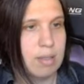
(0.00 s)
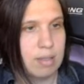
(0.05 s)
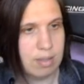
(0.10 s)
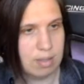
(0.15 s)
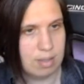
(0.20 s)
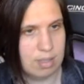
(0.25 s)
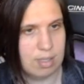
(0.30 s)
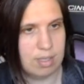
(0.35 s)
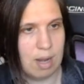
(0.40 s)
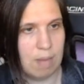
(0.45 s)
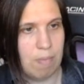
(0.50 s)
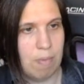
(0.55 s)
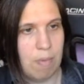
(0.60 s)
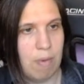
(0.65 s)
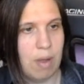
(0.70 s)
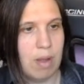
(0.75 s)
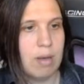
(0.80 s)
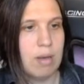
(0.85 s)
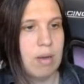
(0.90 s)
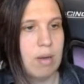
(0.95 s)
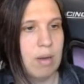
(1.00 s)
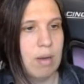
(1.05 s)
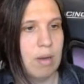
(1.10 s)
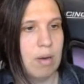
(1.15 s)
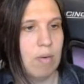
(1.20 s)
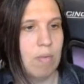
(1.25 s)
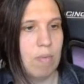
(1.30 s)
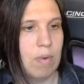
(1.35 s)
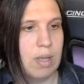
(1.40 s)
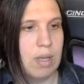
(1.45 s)
step one,
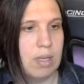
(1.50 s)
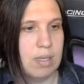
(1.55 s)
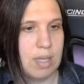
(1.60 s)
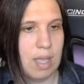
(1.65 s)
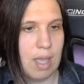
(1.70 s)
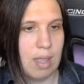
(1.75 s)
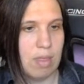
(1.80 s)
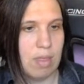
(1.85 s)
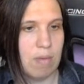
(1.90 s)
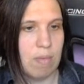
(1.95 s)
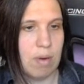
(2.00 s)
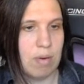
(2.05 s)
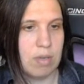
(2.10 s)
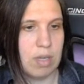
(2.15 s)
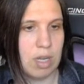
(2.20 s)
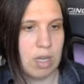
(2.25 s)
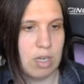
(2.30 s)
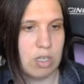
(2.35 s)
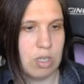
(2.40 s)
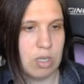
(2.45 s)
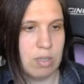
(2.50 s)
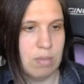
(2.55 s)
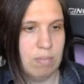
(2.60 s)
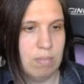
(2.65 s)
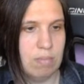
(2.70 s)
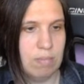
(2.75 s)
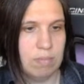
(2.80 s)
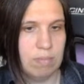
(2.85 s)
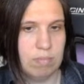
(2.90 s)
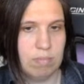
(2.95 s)
reset the rotation
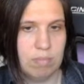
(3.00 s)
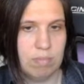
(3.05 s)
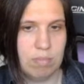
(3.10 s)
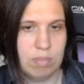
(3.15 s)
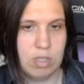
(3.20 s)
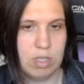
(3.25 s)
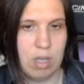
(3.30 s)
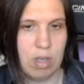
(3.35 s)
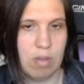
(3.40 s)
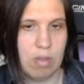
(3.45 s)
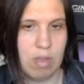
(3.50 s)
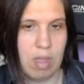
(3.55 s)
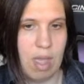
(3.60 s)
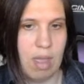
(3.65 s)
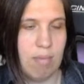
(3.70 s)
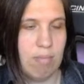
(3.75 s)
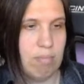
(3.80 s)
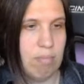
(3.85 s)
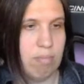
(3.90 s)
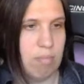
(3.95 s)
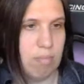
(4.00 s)
so that